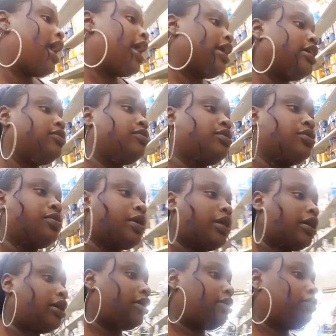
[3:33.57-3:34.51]
and you do
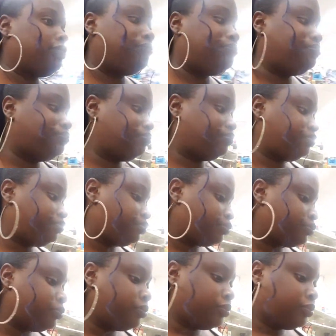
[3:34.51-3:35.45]
it up.
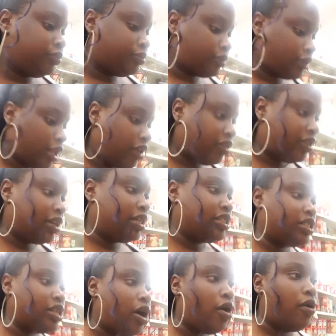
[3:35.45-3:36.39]
Yeah, I think
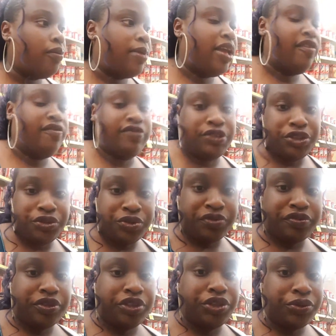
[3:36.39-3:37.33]
it's homemade for sure,
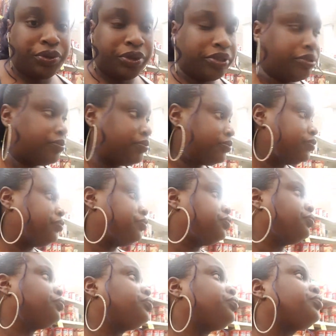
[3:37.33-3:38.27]
for sure.
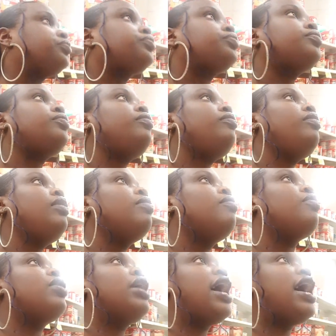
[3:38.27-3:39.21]

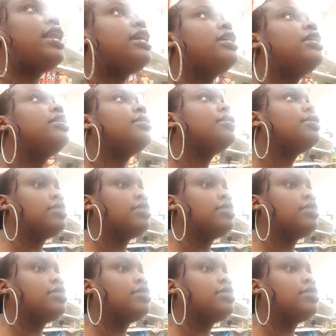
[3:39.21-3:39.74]
Brianna.